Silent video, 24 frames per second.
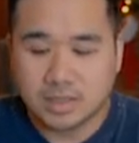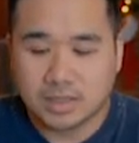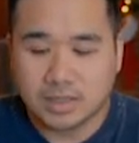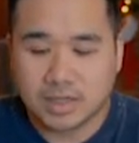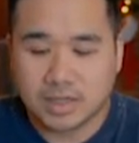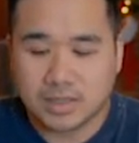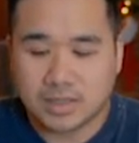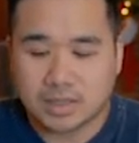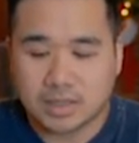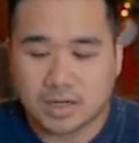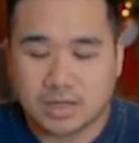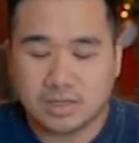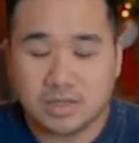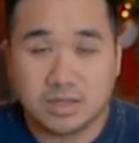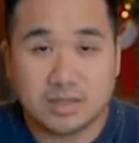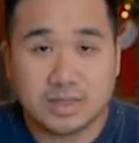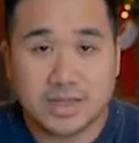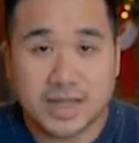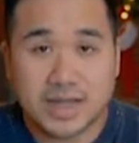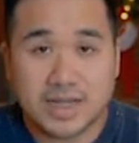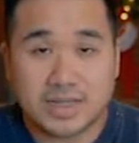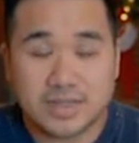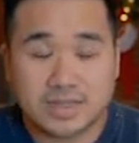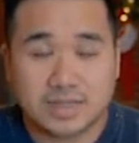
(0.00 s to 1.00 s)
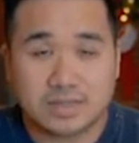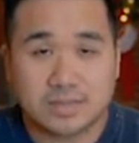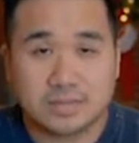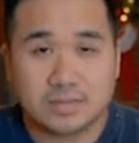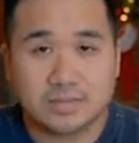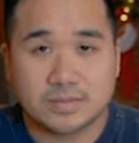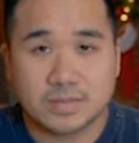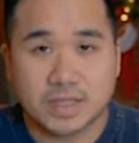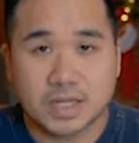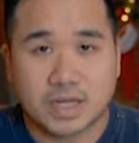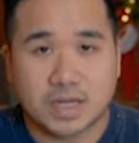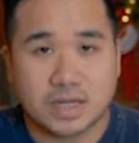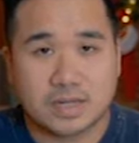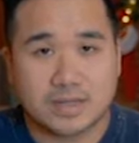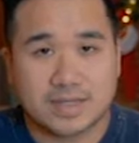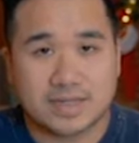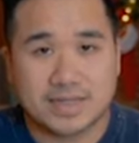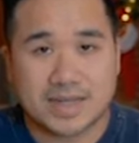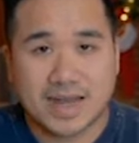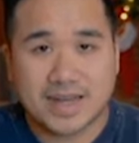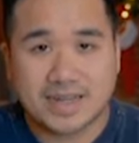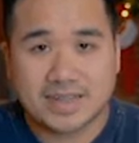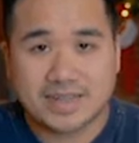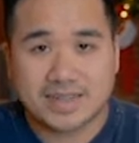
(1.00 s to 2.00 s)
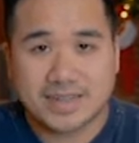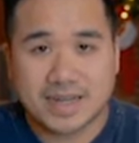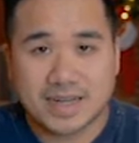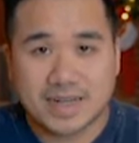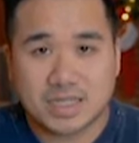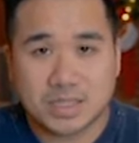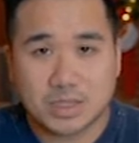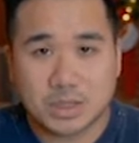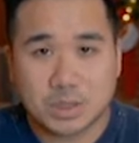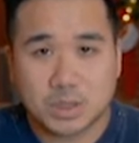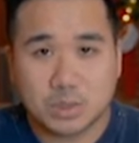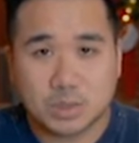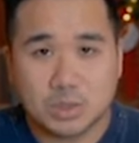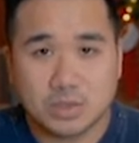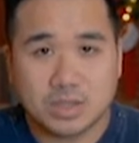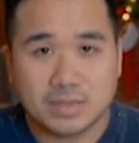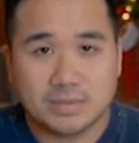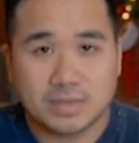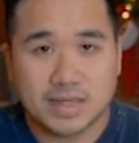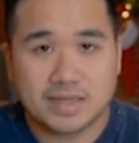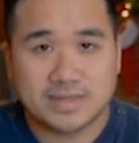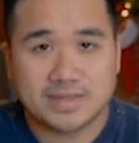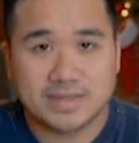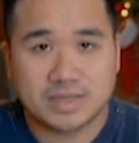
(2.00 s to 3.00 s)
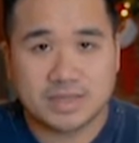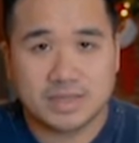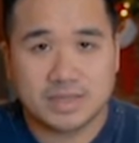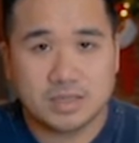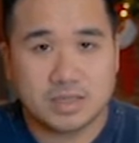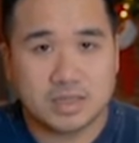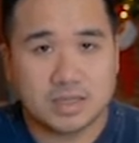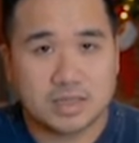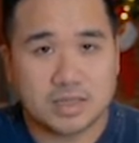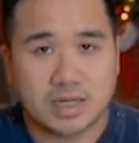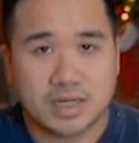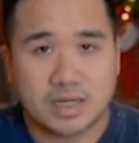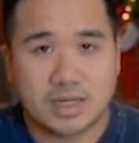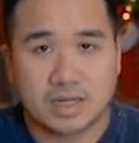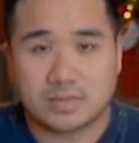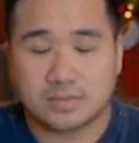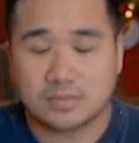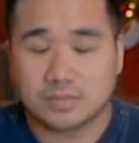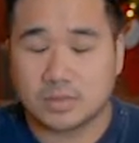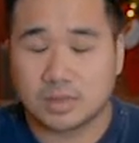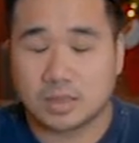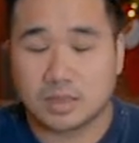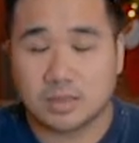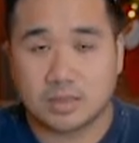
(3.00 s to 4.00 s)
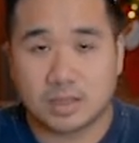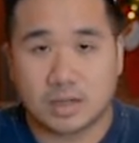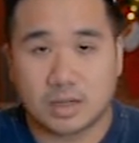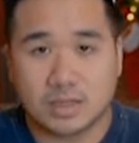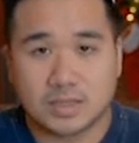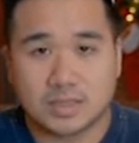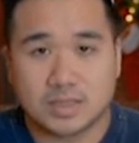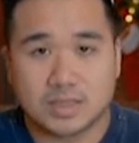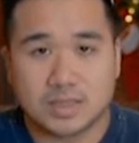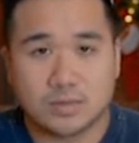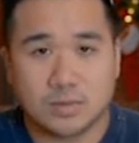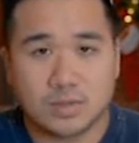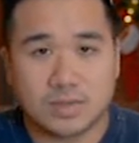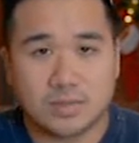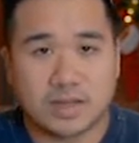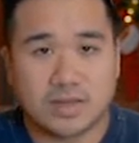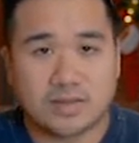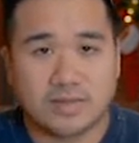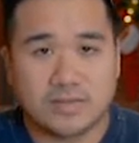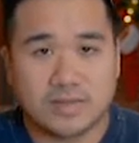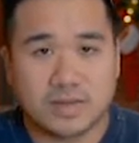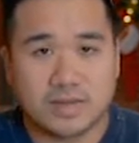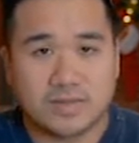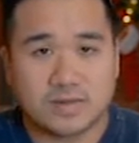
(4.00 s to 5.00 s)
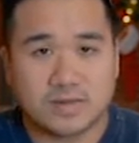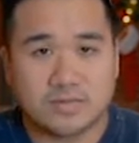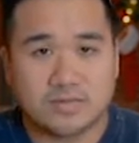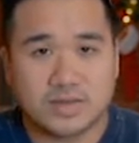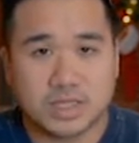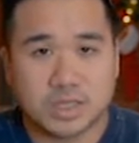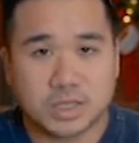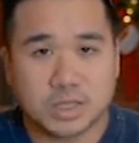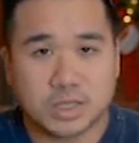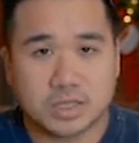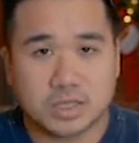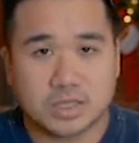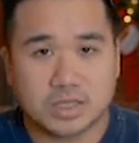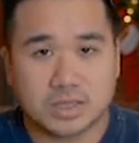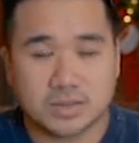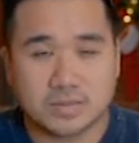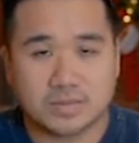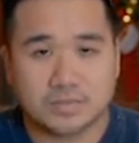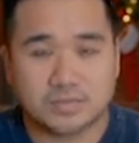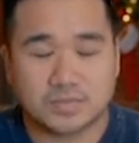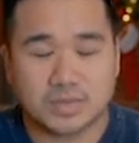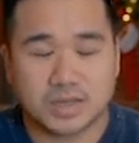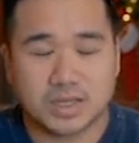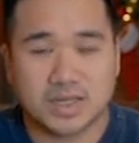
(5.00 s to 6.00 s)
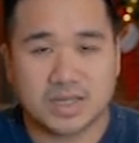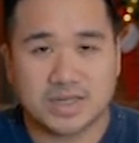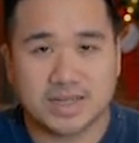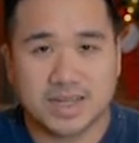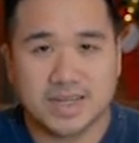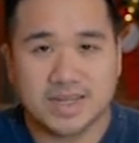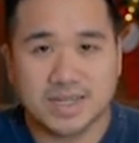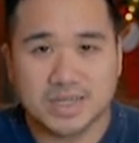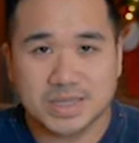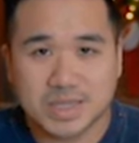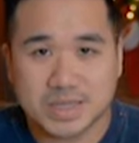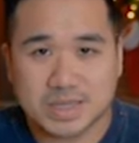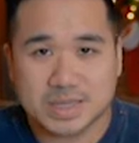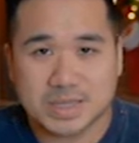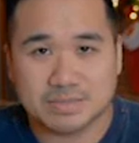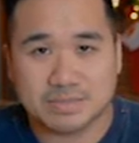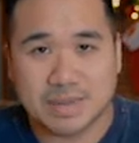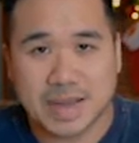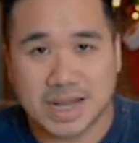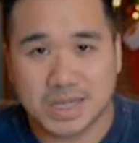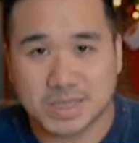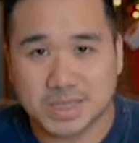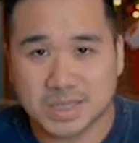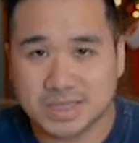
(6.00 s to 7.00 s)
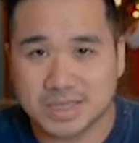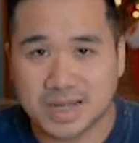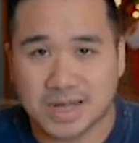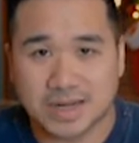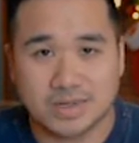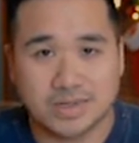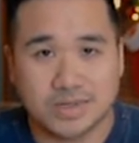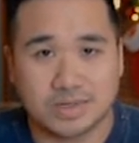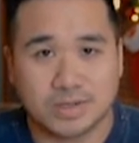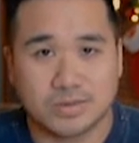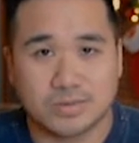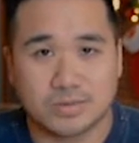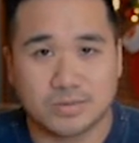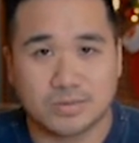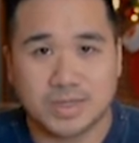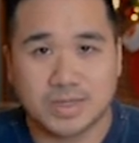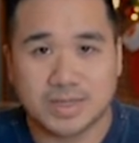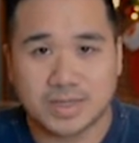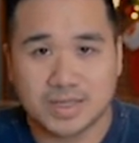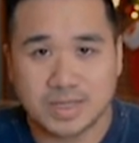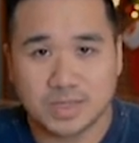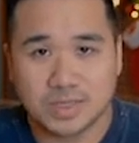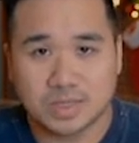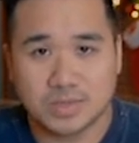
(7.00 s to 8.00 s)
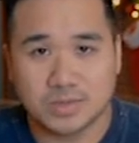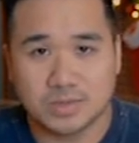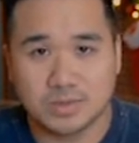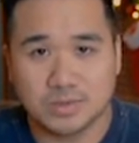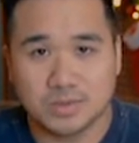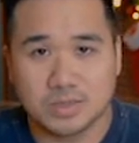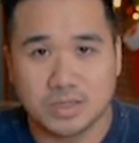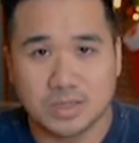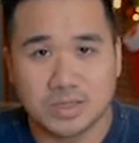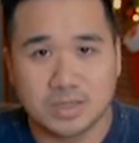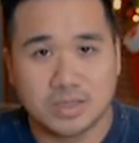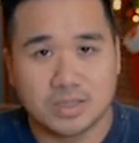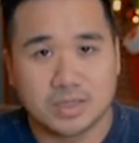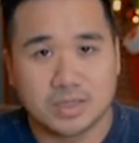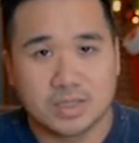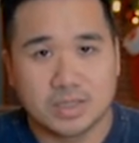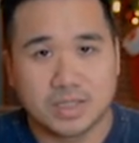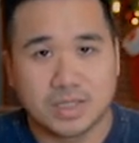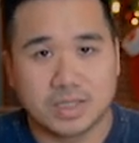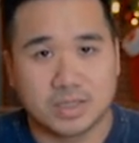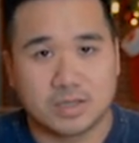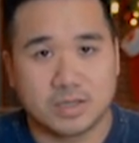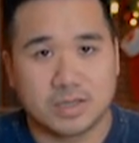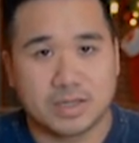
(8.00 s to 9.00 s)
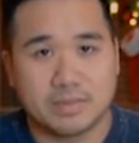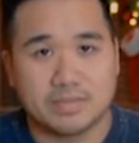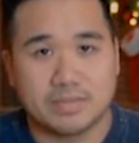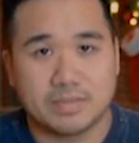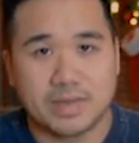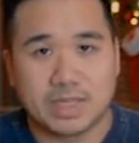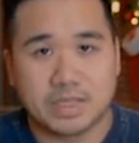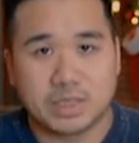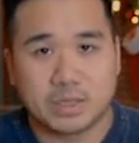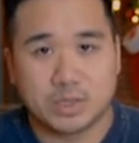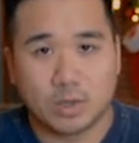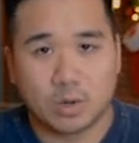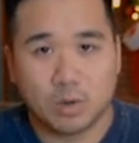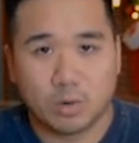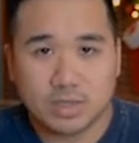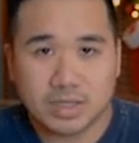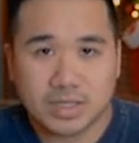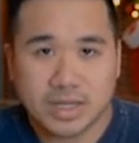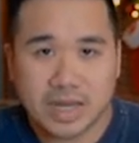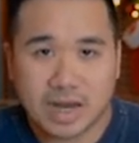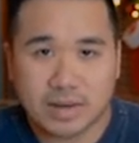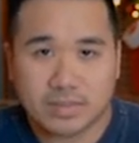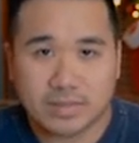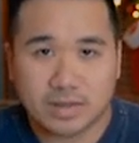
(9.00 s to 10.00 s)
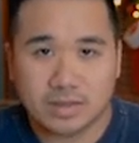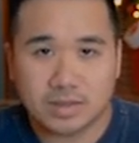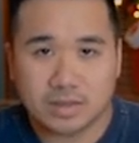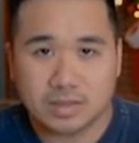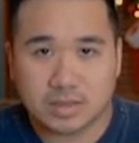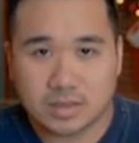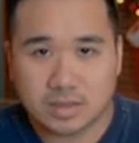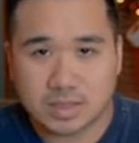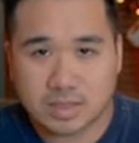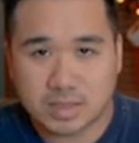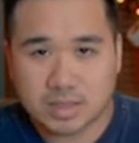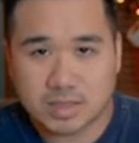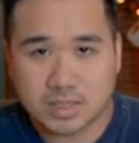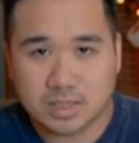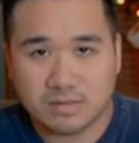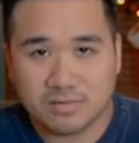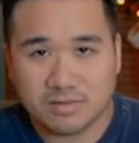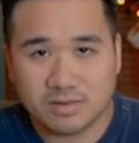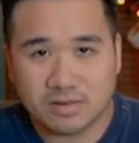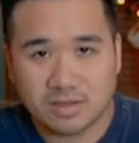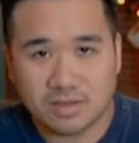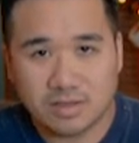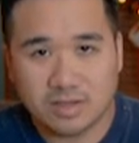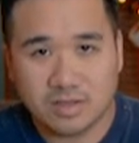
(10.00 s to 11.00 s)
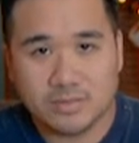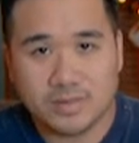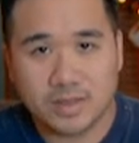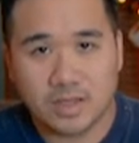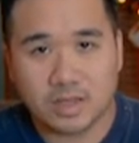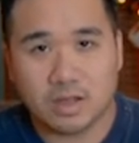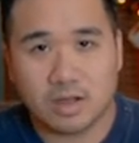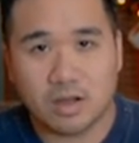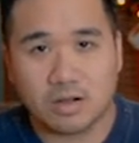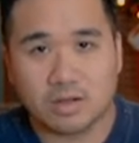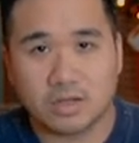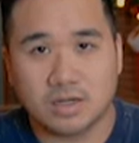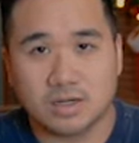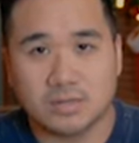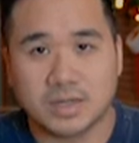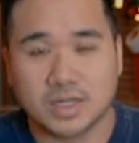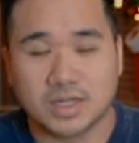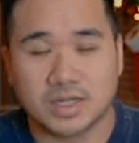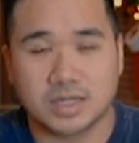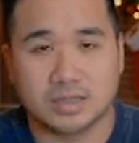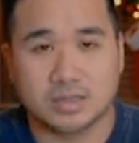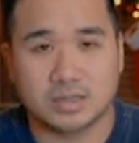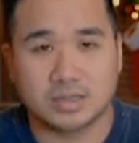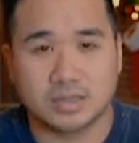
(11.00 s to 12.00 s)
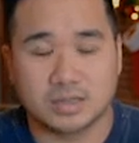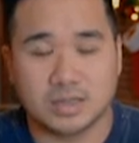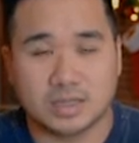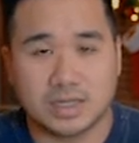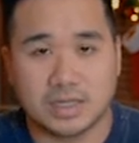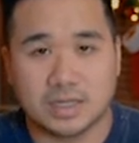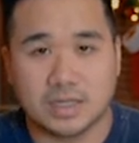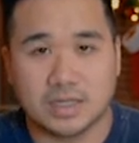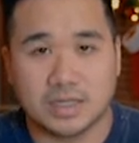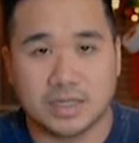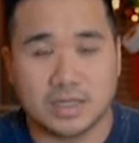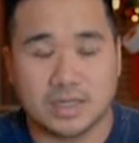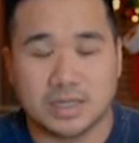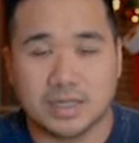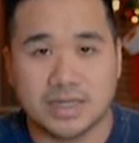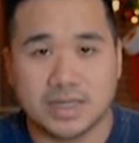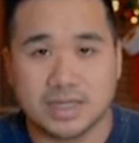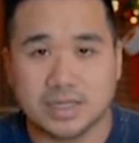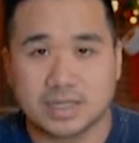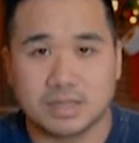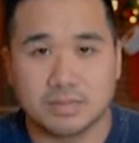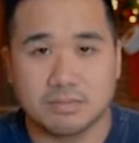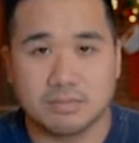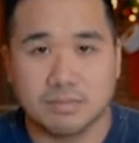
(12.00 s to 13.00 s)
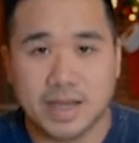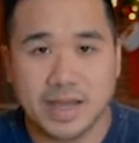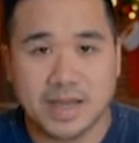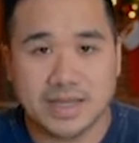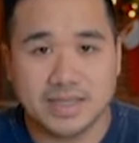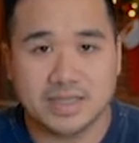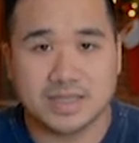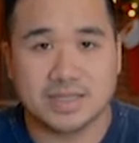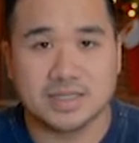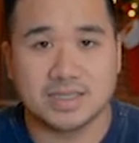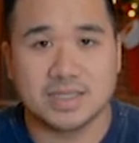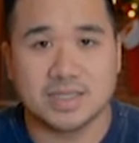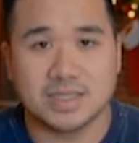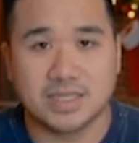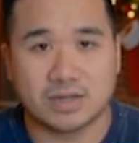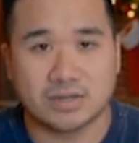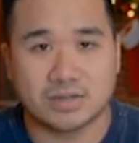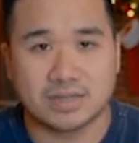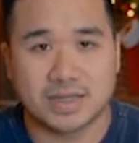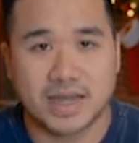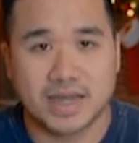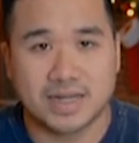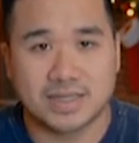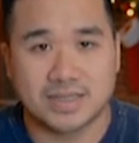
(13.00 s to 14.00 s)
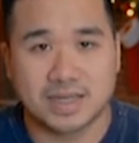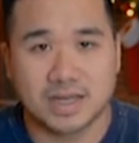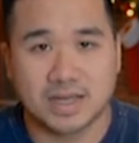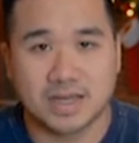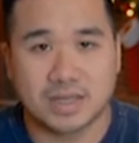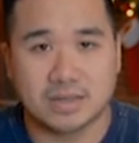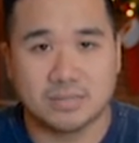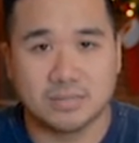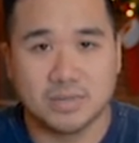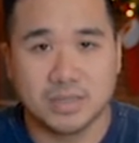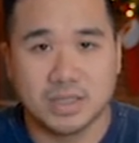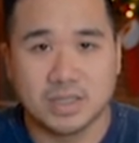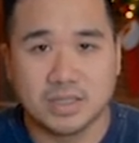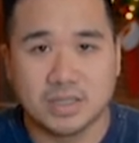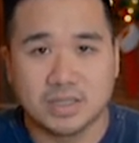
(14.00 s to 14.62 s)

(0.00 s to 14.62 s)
And then other than that, the night sight is truly amazing. Honestly, one of my favorite features. It kind of does some magic. I don't know what they do. You know, it makes you hold the camera still for a little bit longer, but it gets amazing detail at nighttime.